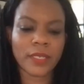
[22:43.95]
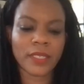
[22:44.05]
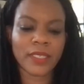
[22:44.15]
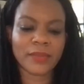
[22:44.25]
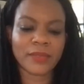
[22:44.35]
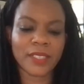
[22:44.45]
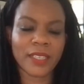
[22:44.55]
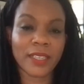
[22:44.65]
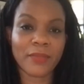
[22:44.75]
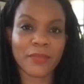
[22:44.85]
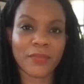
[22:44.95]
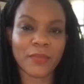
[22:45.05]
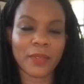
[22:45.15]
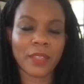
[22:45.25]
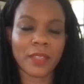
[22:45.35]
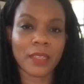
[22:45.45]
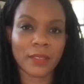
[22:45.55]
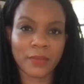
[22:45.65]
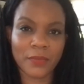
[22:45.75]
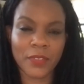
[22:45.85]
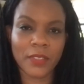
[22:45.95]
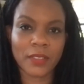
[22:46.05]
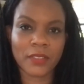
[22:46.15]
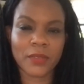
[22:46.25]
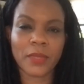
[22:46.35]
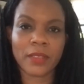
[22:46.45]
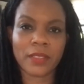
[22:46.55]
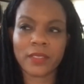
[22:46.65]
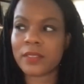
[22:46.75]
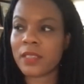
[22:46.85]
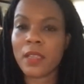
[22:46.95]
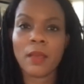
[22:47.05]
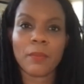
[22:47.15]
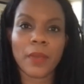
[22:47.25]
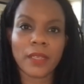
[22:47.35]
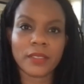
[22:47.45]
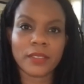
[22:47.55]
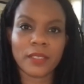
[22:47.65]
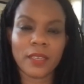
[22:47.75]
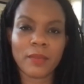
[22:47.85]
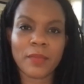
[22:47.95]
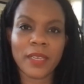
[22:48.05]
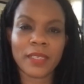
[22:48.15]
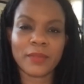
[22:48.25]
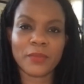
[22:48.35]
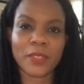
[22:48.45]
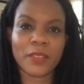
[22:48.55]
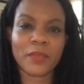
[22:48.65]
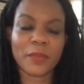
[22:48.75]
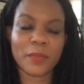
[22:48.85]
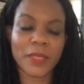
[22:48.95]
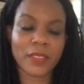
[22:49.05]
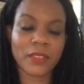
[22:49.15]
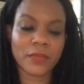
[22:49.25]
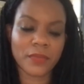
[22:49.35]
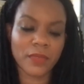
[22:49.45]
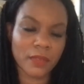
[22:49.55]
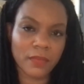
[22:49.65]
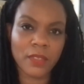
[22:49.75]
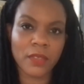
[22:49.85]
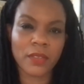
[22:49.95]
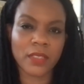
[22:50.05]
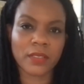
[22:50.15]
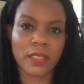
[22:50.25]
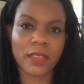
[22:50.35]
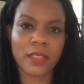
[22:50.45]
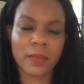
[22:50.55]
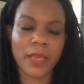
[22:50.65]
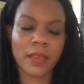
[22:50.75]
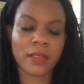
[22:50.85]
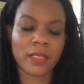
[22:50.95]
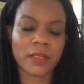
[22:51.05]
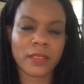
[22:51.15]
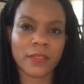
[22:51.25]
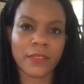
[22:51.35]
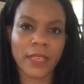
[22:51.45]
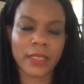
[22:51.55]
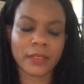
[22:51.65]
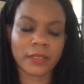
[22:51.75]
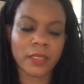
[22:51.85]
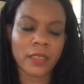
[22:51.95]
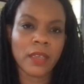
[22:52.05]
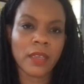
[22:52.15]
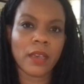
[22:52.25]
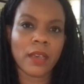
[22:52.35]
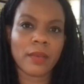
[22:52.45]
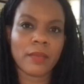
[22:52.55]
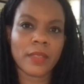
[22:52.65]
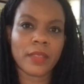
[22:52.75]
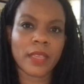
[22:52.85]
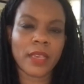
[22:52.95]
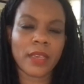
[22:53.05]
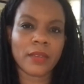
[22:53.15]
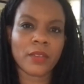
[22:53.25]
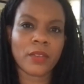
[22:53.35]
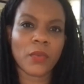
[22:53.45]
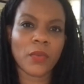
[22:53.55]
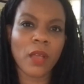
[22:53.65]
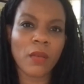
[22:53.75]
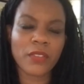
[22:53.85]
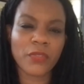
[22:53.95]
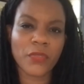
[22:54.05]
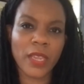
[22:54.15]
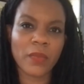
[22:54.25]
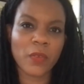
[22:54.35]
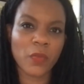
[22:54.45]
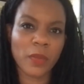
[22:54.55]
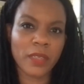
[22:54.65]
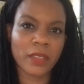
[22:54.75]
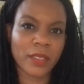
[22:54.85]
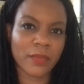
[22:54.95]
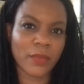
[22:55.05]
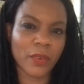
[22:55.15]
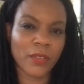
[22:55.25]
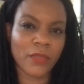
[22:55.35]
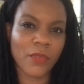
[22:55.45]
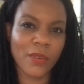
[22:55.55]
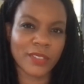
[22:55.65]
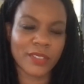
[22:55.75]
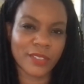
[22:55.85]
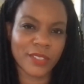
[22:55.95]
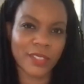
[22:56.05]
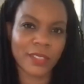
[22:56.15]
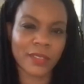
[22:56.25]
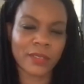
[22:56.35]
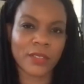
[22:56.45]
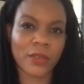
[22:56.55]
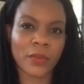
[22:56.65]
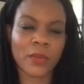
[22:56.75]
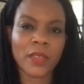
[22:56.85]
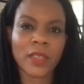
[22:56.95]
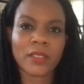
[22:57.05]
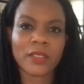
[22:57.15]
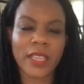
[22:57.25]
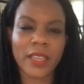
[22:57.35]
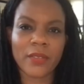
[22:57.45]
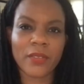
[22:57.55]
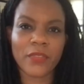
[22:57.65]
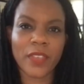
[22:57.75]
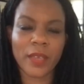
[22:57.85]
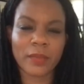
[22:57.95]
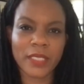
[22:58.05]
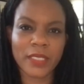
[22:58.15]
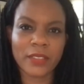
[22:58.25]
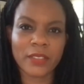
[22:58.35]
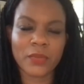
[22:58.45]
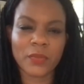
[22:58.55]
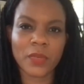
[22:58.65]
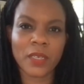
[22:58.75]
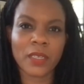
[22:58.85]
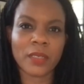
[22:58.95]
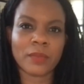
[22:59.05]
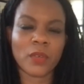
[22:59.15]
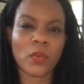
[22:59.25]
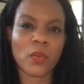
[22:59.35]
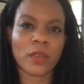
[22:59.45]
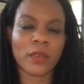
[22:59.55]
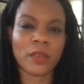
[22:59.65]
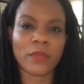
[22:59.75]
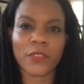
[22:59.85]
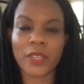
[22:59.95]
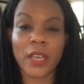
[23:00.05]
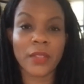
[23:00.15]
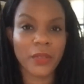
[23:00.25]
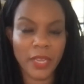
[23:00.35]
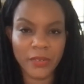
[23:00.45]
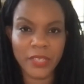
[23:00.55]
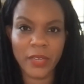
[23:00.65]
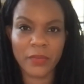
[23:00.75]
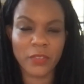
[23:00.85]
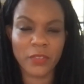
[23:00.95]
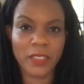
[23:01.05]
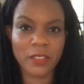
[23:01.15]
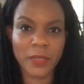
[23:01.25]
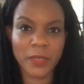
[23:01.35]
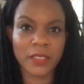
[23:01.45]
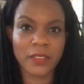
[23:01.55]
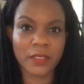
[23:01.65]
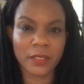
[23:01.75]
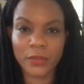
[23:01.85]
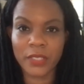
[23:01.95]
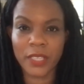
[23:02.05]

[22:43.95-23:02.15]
I have a lot of feelings around this, but one of the biggest, things I think about is the fact that, we always frame when women leave the workforce to, take care of their families, or for other caretaking responsibilities, including